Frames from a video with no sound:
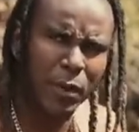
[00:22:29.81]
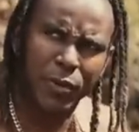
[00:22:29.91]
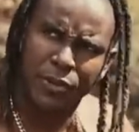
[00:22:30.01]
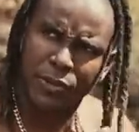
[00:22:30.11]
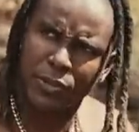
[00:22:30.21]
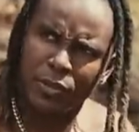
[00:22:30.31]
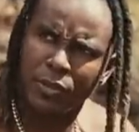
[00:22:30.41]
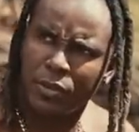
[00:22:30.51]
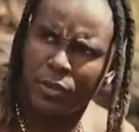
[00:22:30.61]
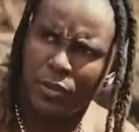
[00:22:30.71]
Yeah, we have
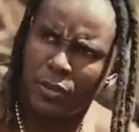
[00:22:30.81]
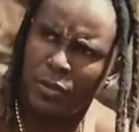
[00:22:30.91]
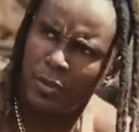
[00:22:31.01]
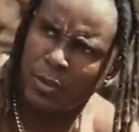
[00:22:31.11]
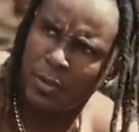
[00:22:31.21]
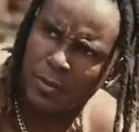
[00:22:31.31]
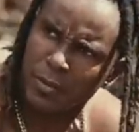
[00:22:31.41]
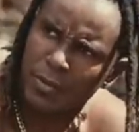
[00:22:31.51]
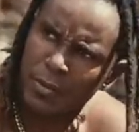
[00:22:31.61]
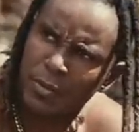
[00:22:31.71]
Sunday,
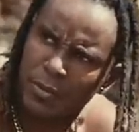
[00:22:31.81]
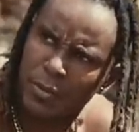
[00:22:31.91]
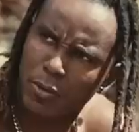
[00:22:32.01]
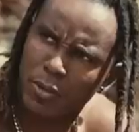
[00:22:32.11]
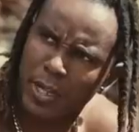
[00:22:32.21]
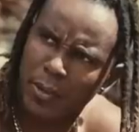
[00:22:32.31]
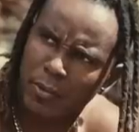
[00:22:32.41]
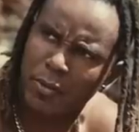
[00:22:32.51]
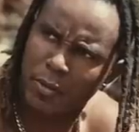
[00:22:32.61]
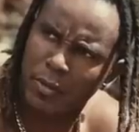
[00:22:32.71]
Monday, Tuesday,
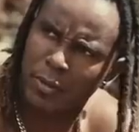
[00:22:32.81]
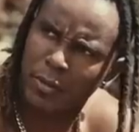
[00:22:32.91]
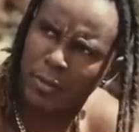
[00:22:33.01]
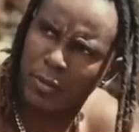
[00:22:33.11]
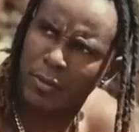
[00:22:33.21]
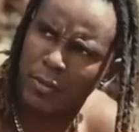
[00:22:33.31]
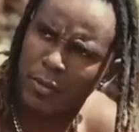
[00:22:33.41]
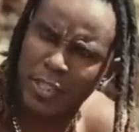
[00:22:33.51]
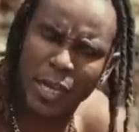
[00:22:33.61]
Wednesday. Mm-hmm. 4 days for